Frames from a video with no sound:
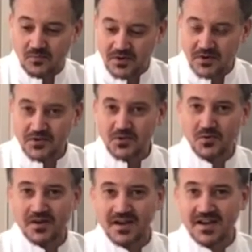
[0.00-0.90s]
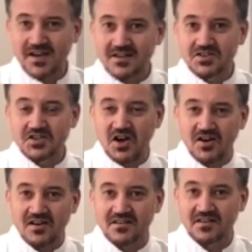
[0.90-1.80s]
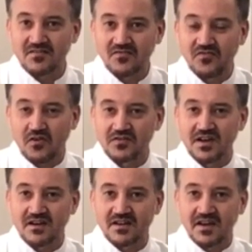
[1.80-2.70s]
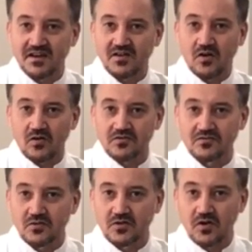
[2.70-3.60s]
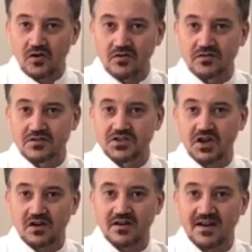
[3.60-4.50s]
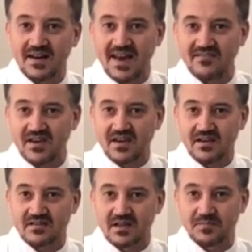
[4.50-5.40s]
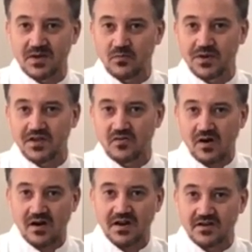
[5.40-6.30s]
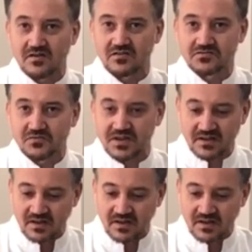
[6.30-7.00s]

we're going to do a chocolate fondant cake, also called chocolate lava cake, depending where you are in the country.